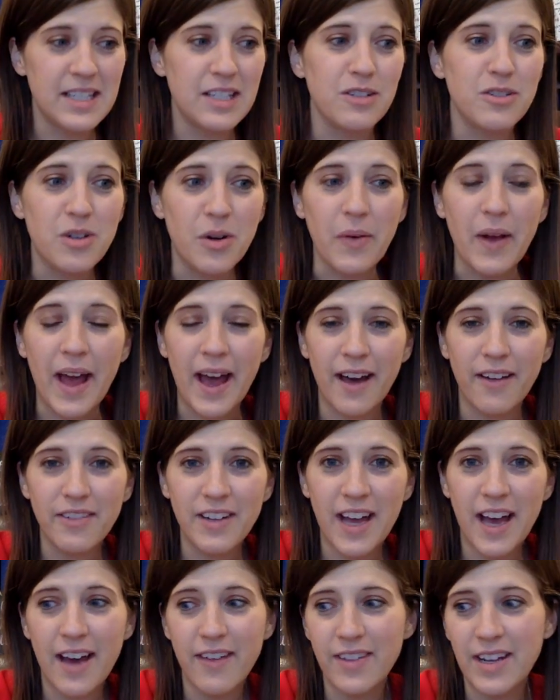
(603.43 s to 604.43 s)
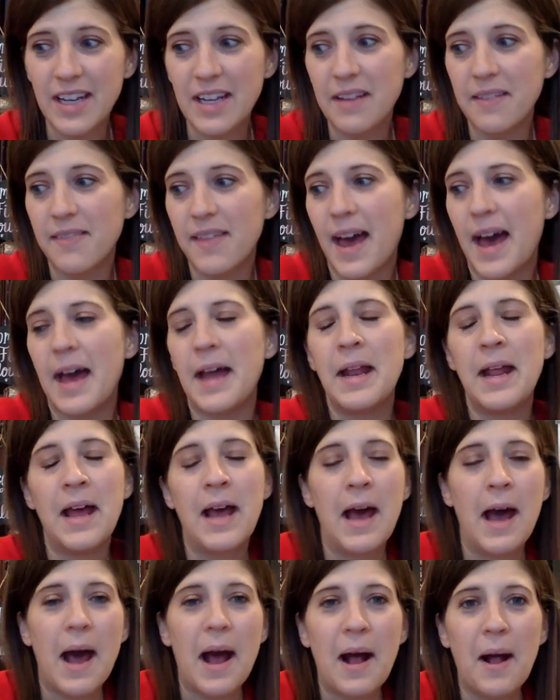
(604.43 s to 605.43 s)
You don't have to have any of that.
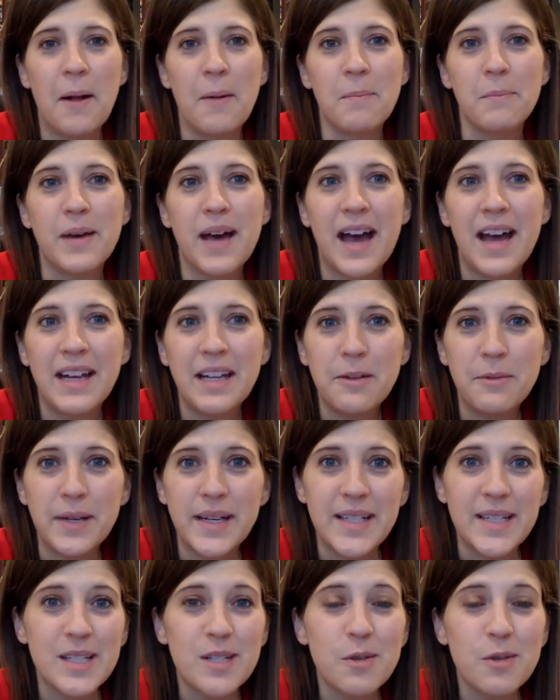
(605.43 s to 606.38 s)
But anyways,